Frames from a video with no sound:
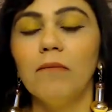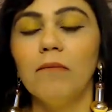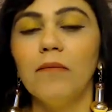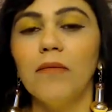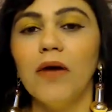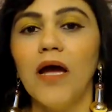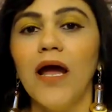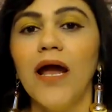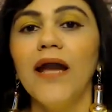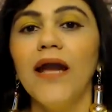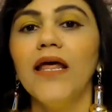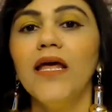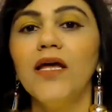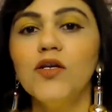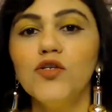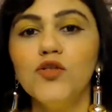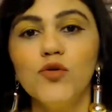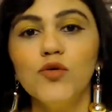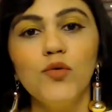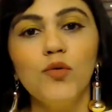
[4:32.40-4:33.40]
heading
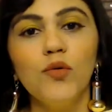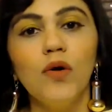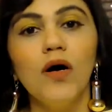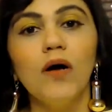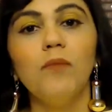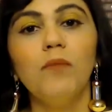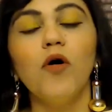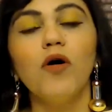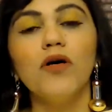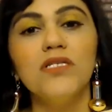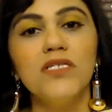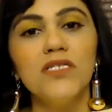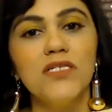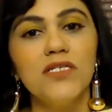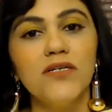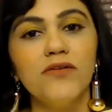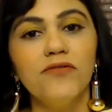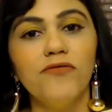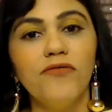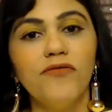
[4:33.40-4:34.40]
to a
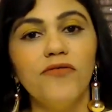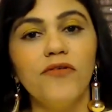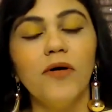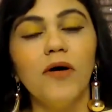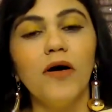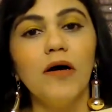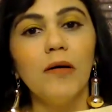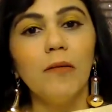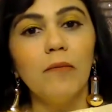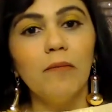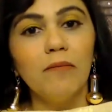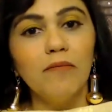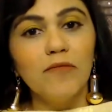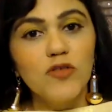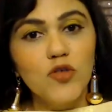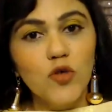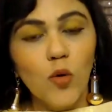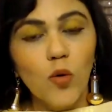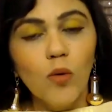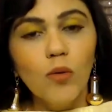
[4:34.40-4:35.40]
positive
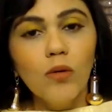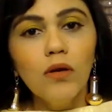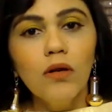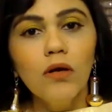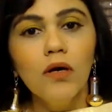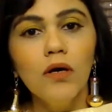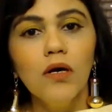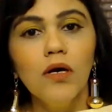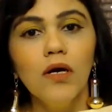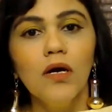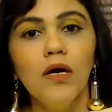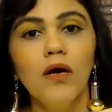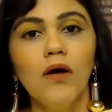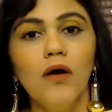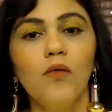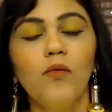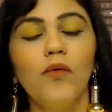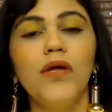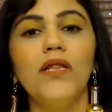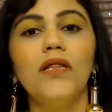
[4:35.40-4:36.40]
zone
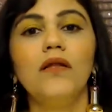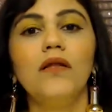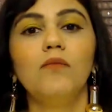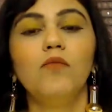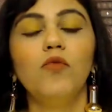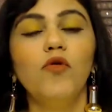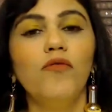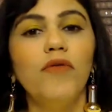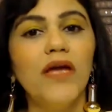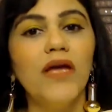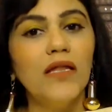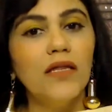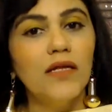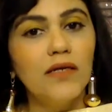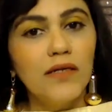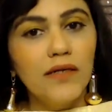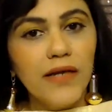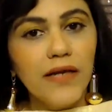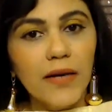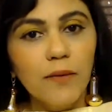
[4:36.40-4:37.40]
with the moving in the
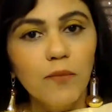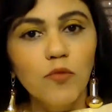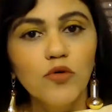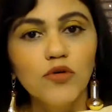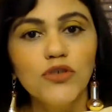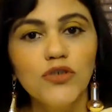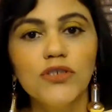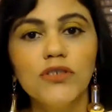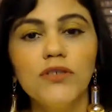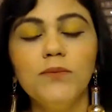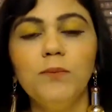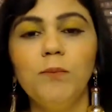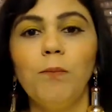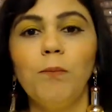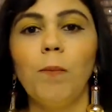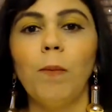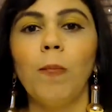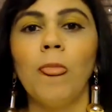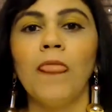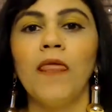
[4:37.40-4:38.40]
direct motion.
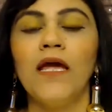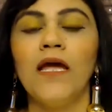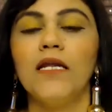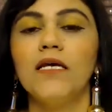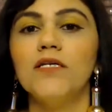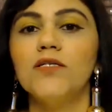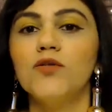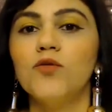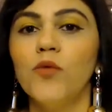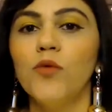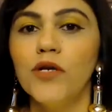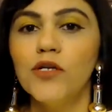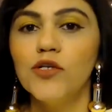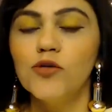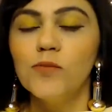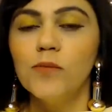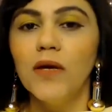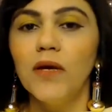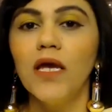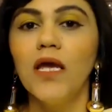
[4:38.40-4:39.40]
It is going to
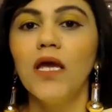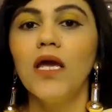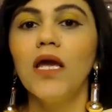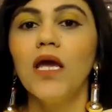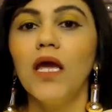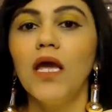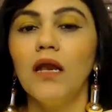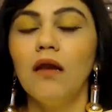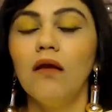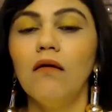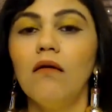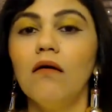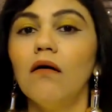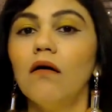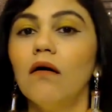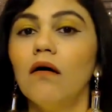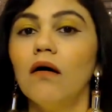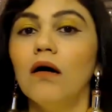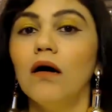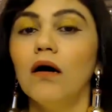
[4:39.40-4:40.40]
be in,
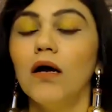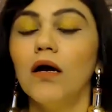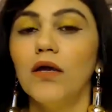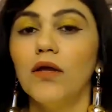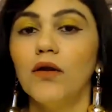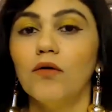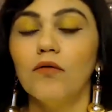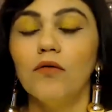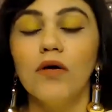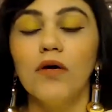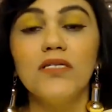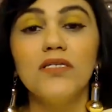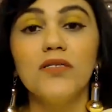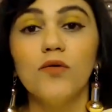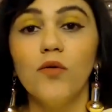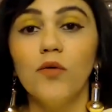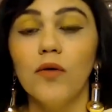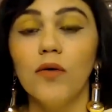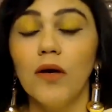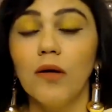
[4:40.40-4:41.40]
it's
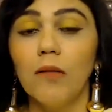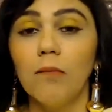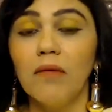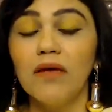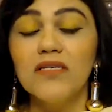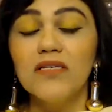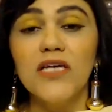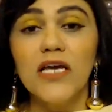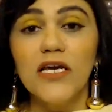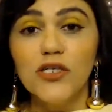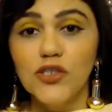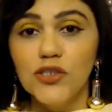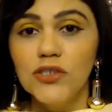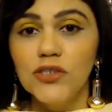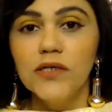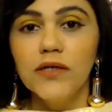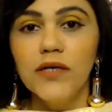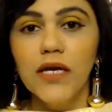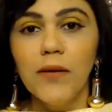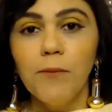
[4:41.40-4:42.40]

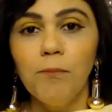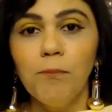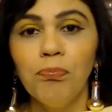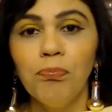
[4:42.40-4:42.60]
stationary.